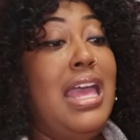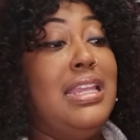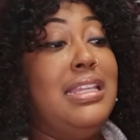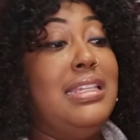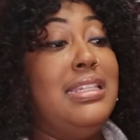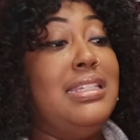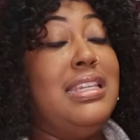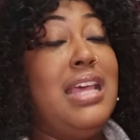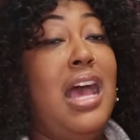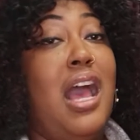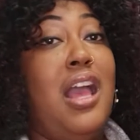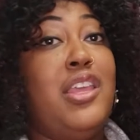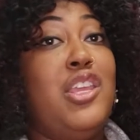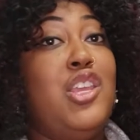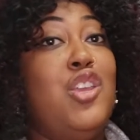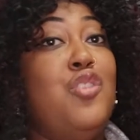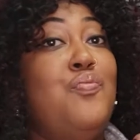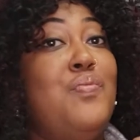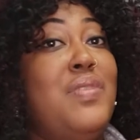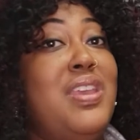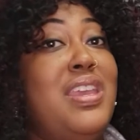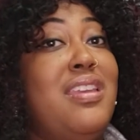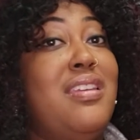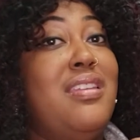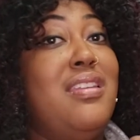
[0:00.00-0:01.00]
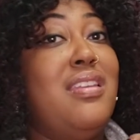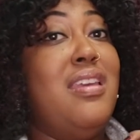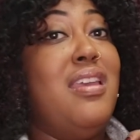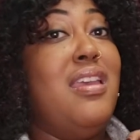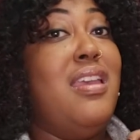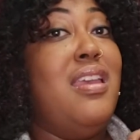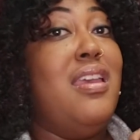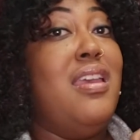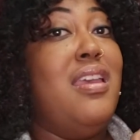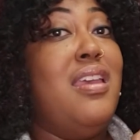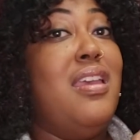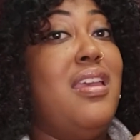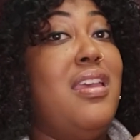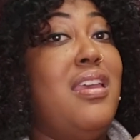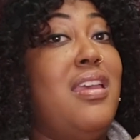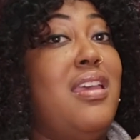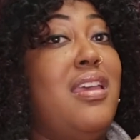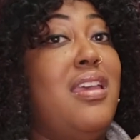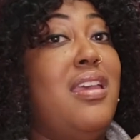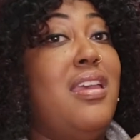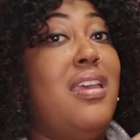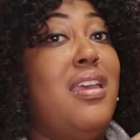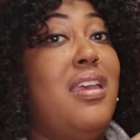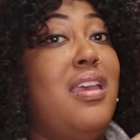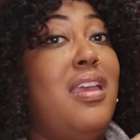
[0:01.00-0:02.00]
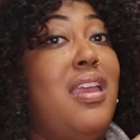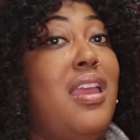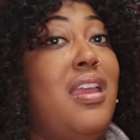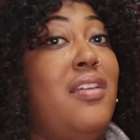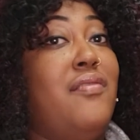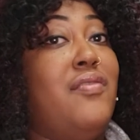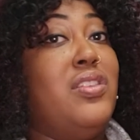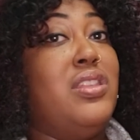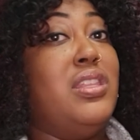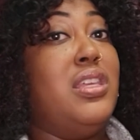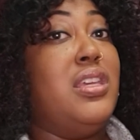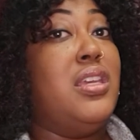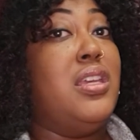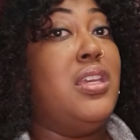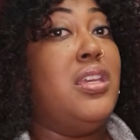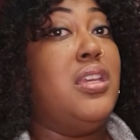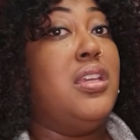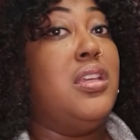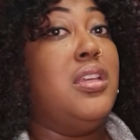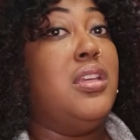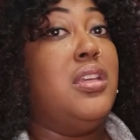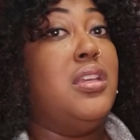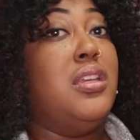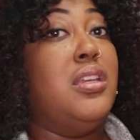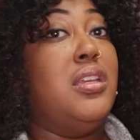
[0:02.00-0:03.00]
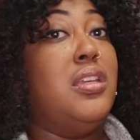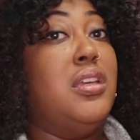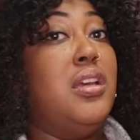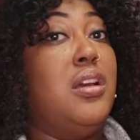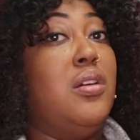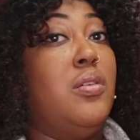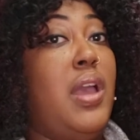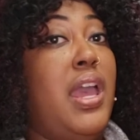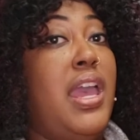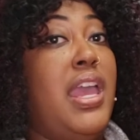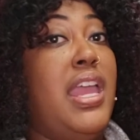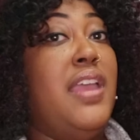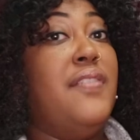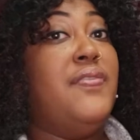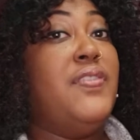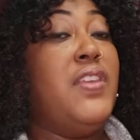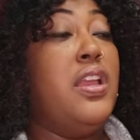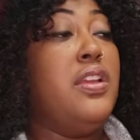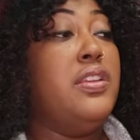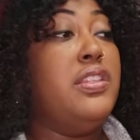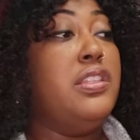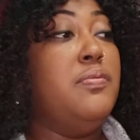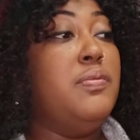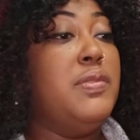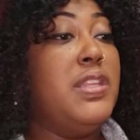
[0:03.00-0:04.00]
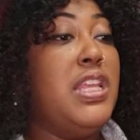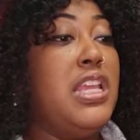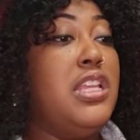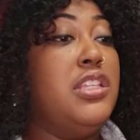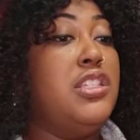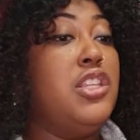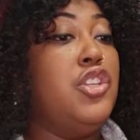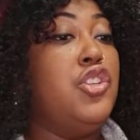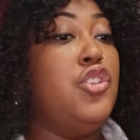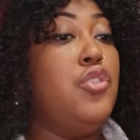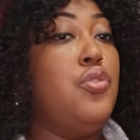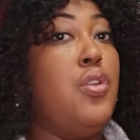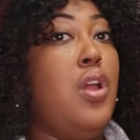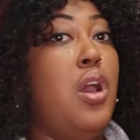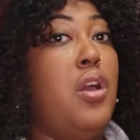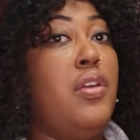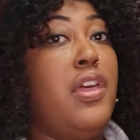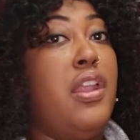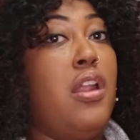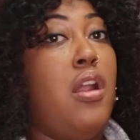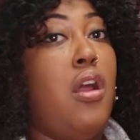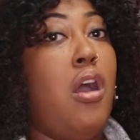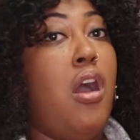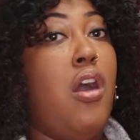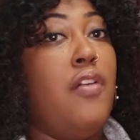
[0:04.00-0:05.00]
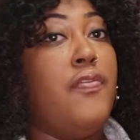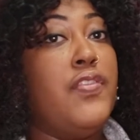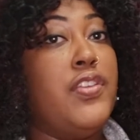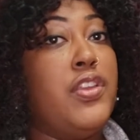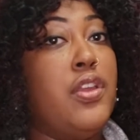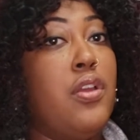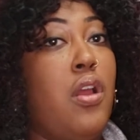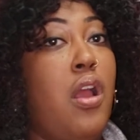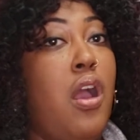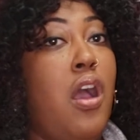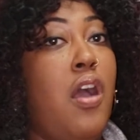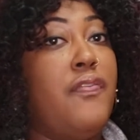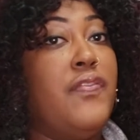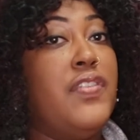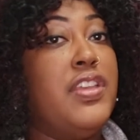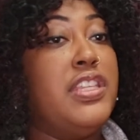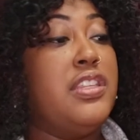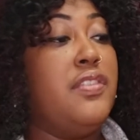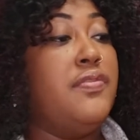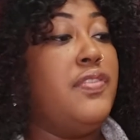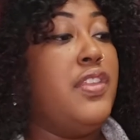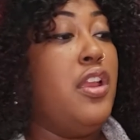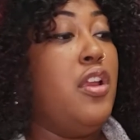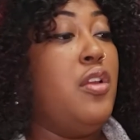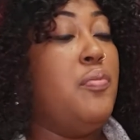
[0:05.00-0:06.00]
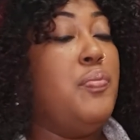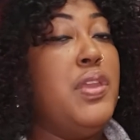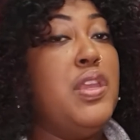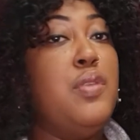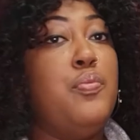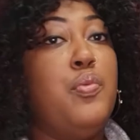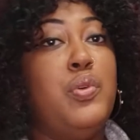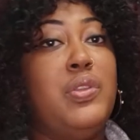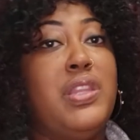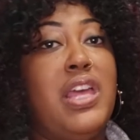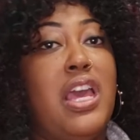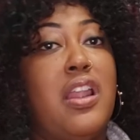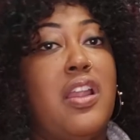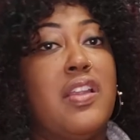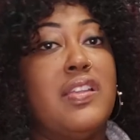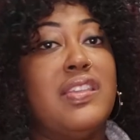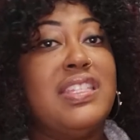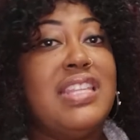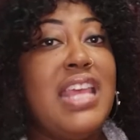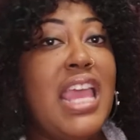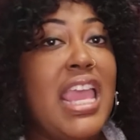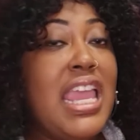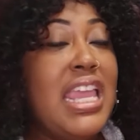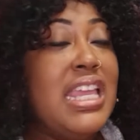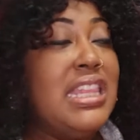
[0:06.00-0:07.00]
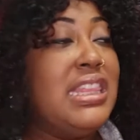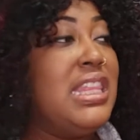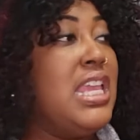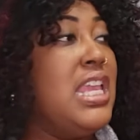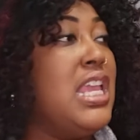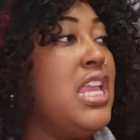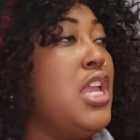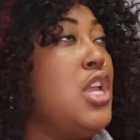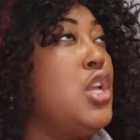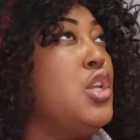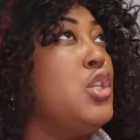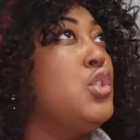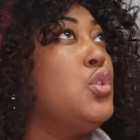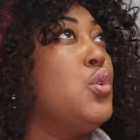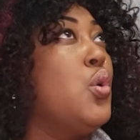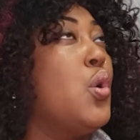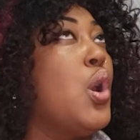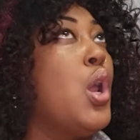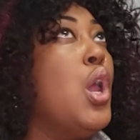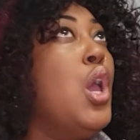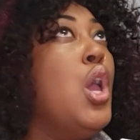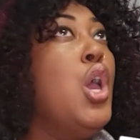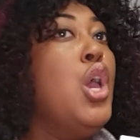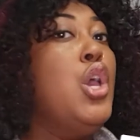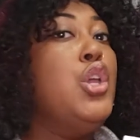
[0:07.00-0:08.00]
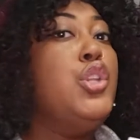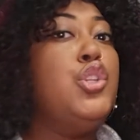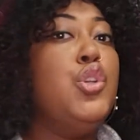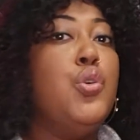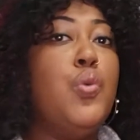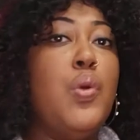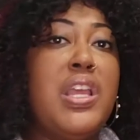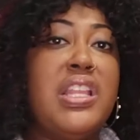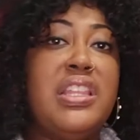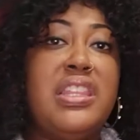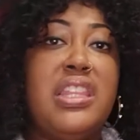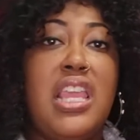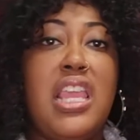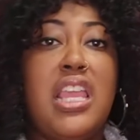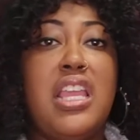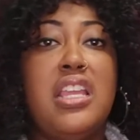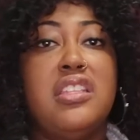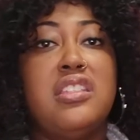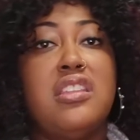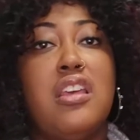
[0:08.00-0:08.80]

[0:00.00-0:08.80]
Document everything. Okay, if there's some things that you know that are off in your office, if there are people that are saying things or doing things